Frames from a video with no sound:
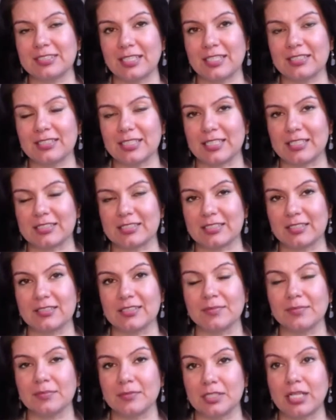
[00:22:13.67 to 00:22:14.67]
us
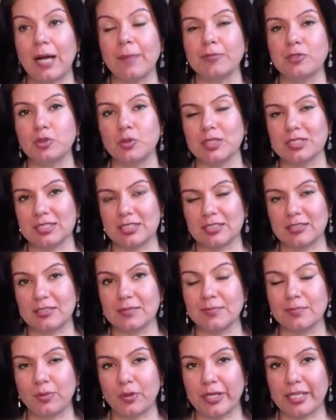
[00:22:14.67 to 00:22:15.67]
up to a
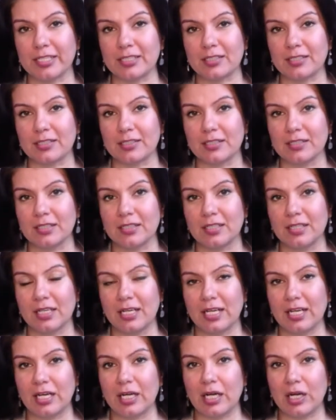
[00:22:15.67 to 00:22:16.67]
certain point
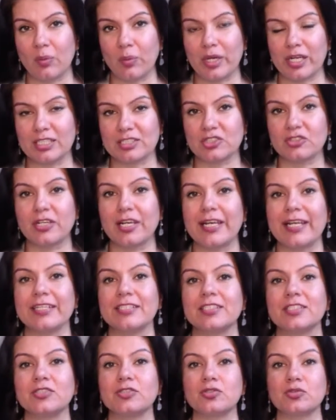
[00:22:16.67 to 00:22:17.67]
when it's
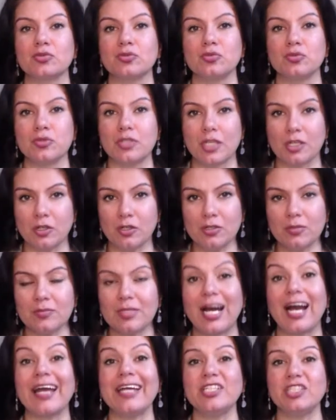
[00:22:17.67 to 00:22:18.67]
related to, you know,
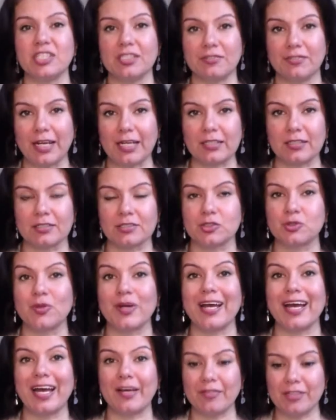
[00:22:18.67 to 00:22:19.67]
the hygiene factors. Do
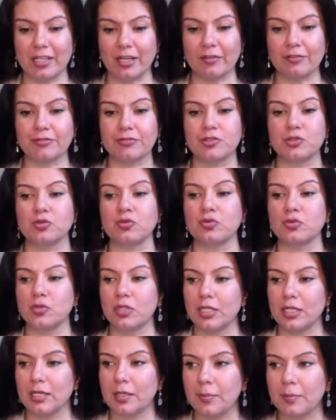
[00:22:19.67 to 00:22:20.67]
I have enough to
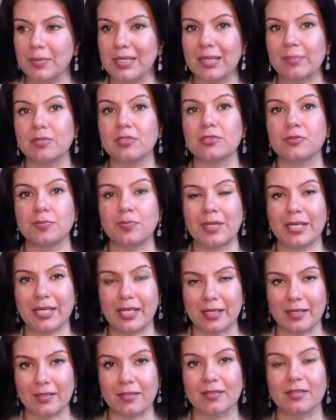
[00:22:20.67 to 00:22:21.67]
be able to
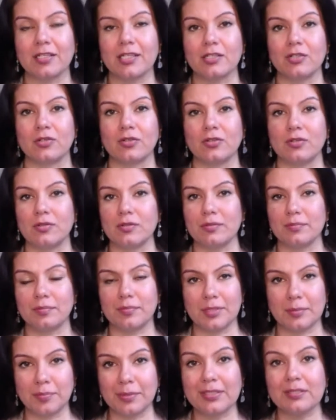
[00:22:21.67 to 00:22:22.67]
pay, you know,
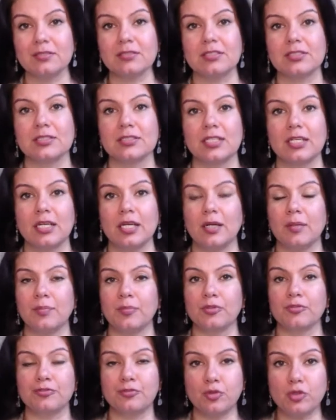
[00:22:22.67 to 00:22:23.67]
the bills,
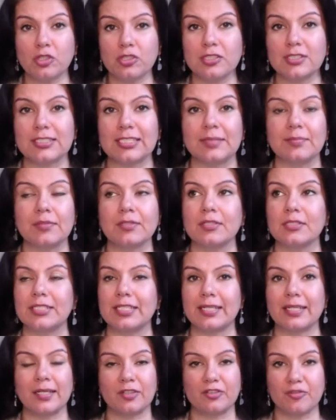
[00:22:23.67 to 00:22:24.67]
put food on the table,
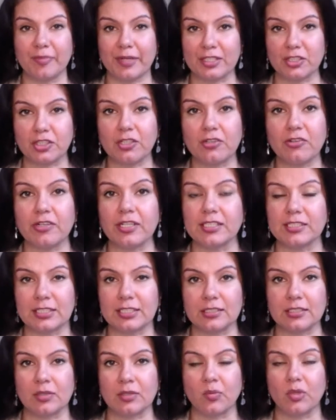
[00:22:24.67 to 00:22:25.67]
take care of my children,
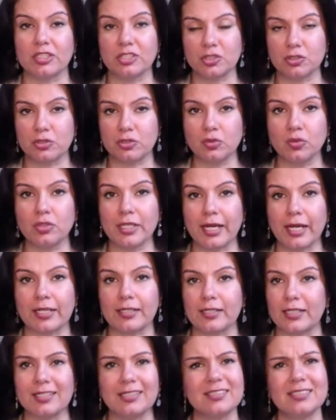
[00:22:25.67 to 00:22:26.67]
etc.? Once you do
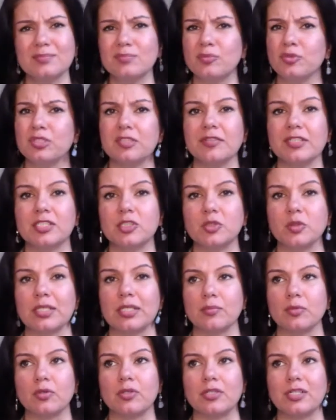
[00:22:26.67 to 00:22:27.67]
that, it doesn't motivate you
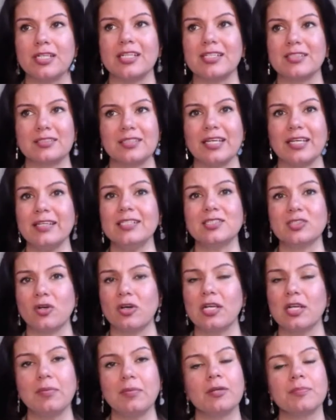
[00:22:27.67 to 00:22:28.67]
anymore. Then it's
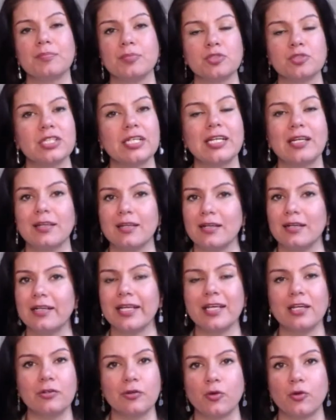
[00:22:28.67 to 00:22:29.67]
all about pushing,
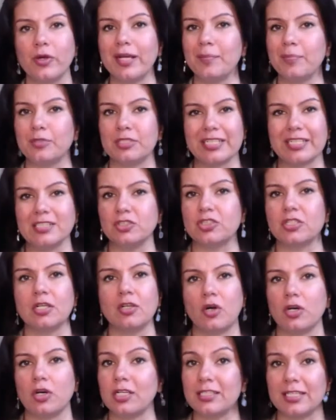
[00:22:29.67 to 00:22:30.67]
learning, growing,
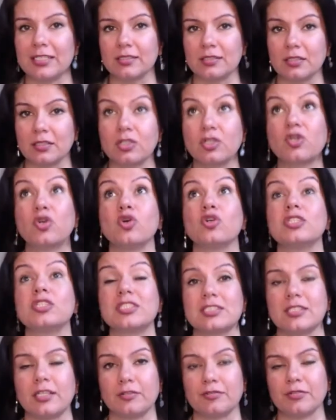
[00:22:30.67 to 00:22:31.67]
potential, all of that good
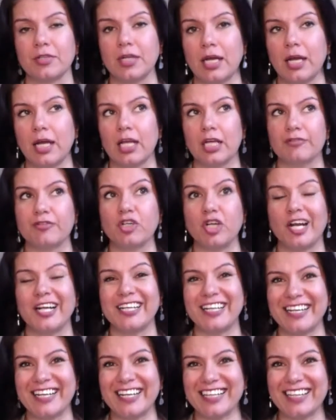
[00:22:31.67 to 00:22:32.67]
stuff. If you're
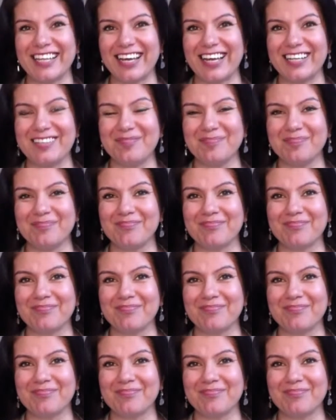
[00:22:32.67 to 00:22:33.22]
not getting that,